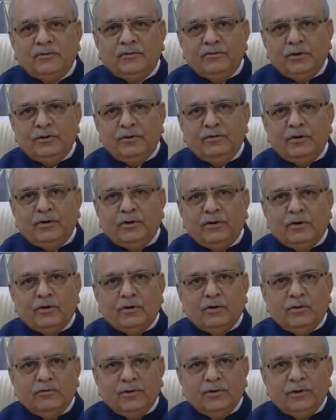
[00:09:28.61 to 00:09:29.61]
when we talk
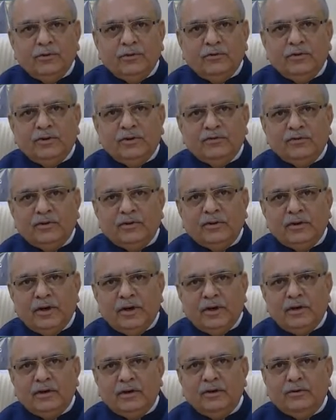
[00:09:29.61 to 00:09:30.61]
of innovation
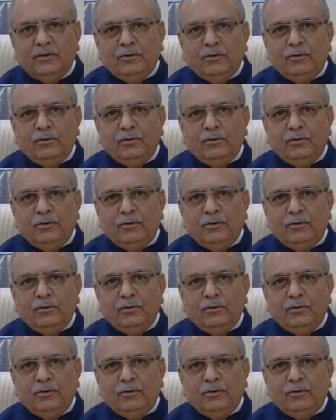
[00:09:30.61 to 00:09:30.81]
and